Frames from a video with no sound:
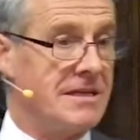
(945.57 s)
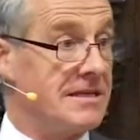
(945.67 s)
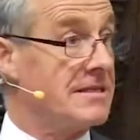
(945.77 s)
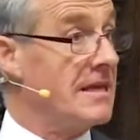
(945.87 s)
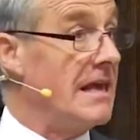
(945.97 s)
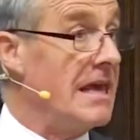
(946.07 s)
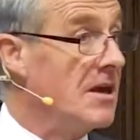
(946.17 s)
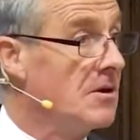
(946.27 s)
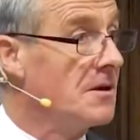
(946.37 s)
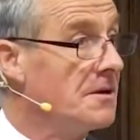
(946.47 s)
this
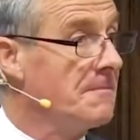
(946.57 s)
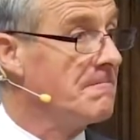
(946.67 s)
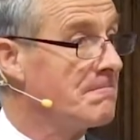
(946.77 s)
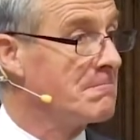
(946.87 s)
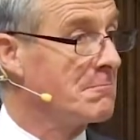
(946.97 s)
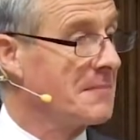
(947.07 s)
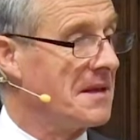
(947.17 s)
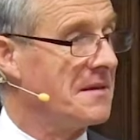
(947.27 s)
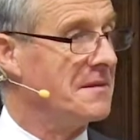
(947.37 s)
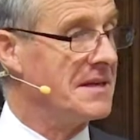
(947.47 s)
eon,
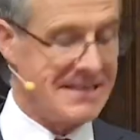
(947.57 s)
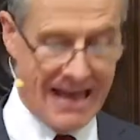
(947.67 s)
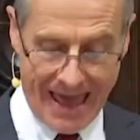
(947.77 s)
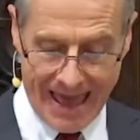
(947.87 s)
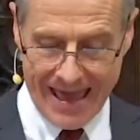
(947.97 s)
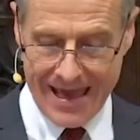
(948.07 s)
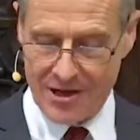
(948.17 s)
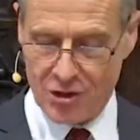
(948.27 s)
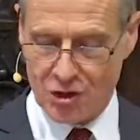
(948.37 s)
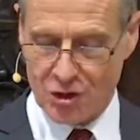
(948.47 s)
this
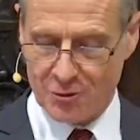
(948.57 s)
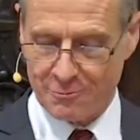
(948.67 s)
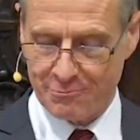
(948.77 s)
age,